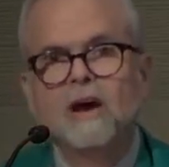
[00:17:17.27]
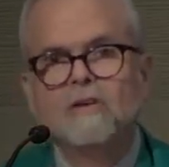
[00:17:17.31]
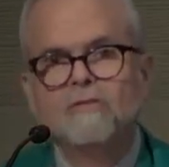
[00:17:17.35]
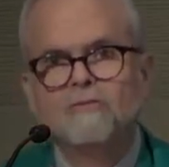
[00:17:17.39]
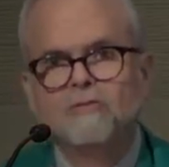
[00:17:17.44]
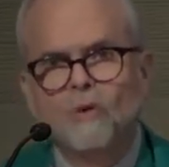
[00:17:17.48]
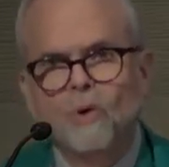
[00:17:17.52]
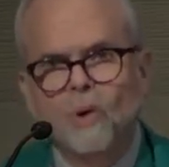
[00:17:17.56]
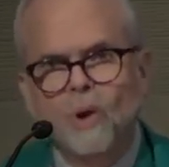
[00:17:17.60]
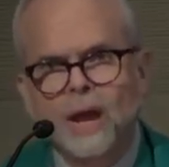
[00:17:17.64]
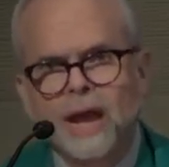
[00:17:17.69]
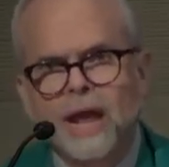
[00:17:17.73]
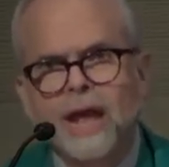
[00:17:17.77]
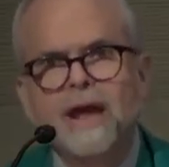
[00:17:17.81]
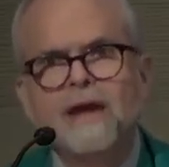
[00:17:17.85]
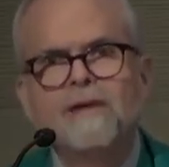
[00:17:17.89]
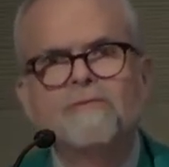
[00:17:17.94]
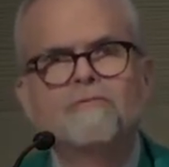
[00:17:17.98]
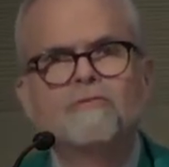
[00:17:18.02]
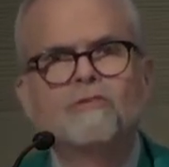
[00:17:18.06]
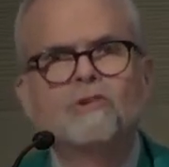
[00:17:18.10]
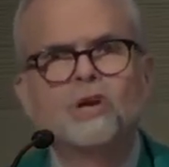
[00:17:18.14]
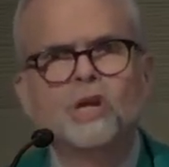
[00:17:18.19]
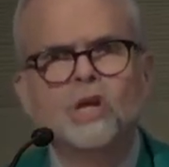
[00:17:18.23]
for
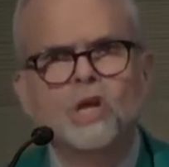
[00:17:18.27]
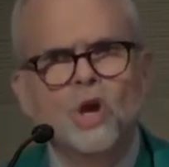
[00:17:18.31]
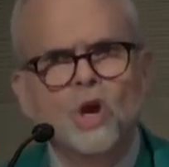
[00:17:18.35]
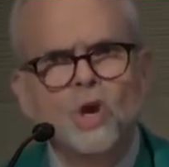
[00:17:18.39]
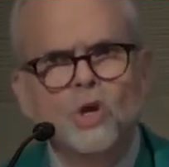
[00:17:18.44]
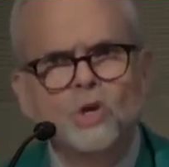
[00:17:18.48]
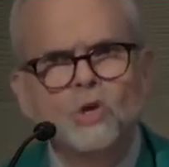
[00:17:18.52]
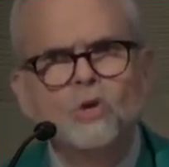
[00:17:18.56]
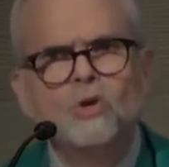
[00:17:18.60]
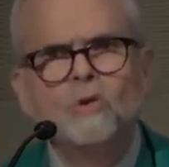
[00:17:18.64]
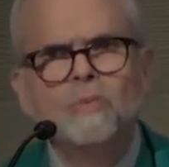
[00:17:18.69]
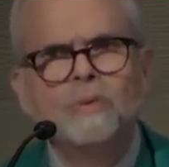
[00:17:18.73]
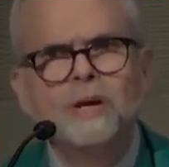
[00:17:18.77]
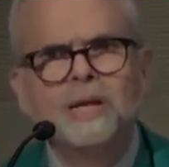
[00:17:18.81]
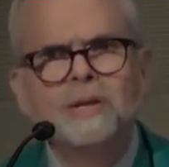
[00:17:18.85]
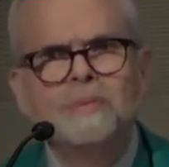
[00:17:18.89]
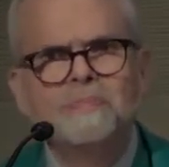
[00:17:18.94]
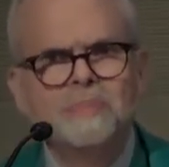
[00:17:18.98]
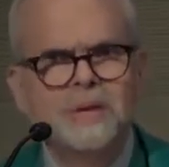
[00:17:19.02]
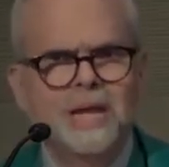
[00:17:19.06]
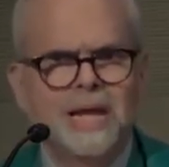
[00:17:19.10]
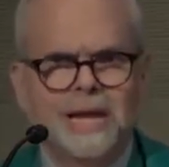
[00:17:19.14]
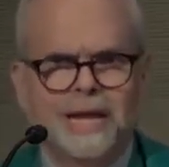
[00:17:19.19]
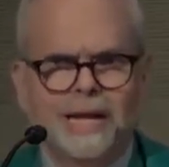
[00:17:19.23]
every
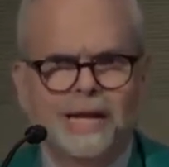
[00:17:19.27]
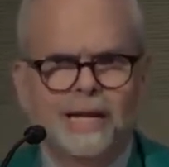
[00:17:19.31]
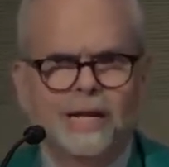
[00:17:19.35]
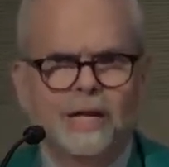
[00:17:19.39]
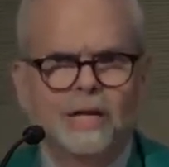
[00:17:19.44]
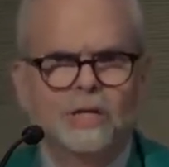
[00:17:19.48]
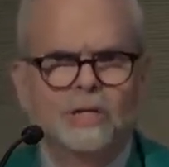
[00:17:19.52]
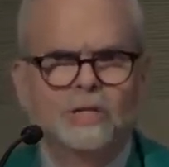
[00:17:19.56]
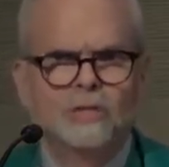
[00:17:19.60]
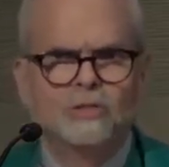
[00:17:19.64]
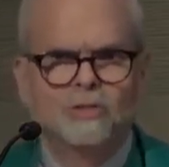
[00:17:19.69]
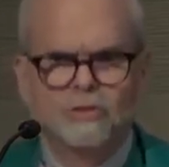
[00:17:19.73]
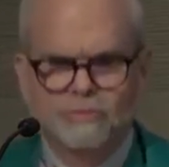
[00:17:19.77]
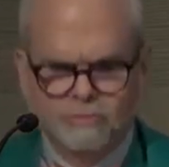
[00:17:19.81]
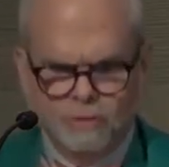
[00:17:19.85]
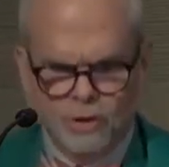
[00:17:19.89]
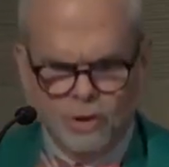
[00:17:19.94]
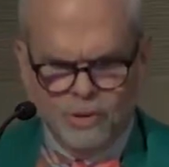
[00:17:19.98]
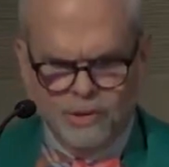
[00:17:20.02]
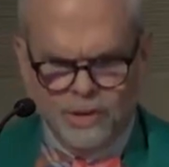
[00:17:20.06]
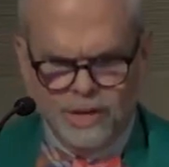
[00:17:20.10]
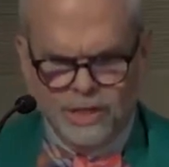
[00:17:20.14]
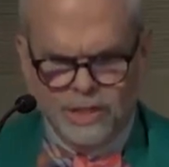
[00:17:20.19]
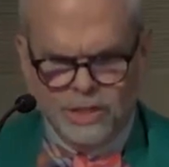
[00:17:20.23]
human being to
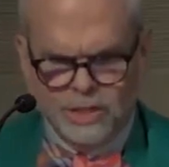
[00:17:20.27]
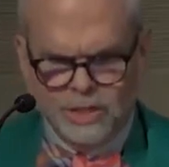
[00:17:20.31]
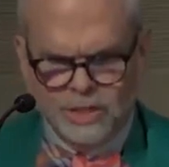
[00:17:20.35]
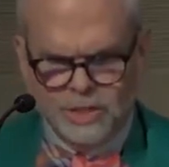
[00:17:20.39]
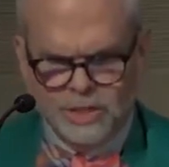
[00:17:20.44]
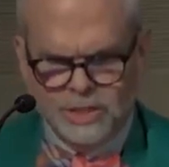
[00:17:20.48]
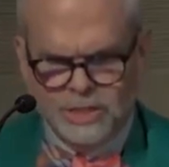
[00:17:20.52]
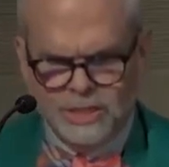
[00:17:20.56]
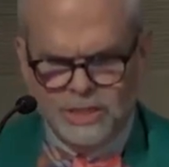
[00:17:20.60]
flourish.